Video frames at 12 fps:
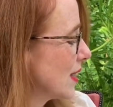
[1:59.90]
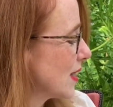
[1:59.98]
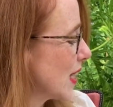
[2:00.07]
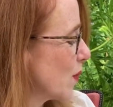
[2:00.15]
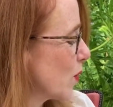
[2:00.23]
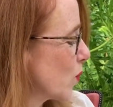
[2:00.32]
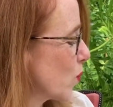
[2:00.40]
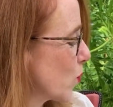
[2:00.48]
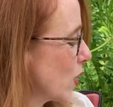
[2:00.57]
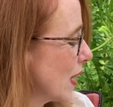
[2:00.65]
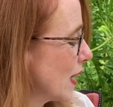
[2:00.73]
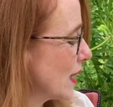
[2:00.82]
Summer
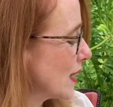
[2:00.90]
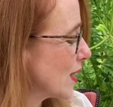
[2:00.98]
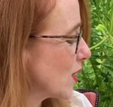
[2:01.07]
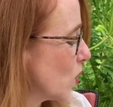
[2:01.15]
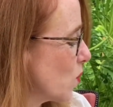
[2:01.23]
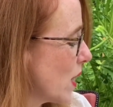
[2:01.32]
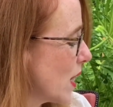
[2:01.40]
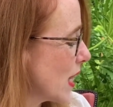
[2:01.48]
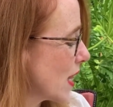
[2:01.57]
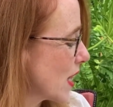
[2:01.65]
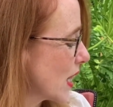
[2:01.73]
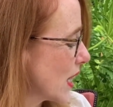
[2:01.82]
brings so many
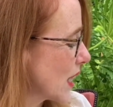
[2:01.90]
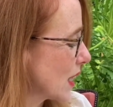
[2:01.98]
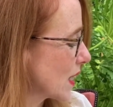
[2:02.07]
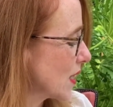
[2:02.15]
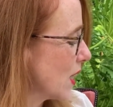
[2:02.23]
things.